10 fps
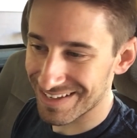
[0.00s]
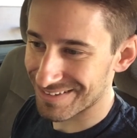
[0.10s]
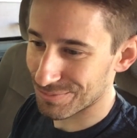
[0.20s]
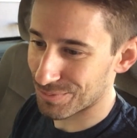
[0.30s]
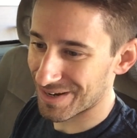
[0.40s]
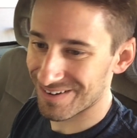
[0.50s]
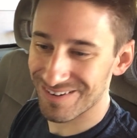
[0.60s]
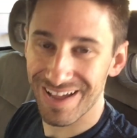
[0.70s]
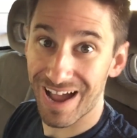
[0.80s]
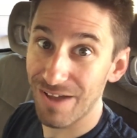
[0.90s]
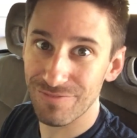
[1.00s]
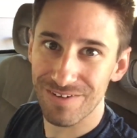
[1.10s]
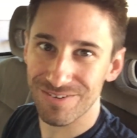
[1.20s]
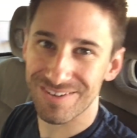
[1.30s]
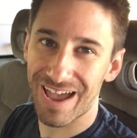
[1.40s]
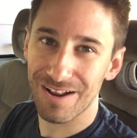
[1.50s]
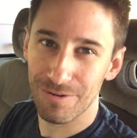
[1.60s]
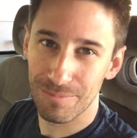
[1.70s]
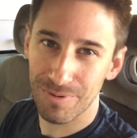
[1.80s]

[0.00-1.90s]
It's weird, like I've never sat on them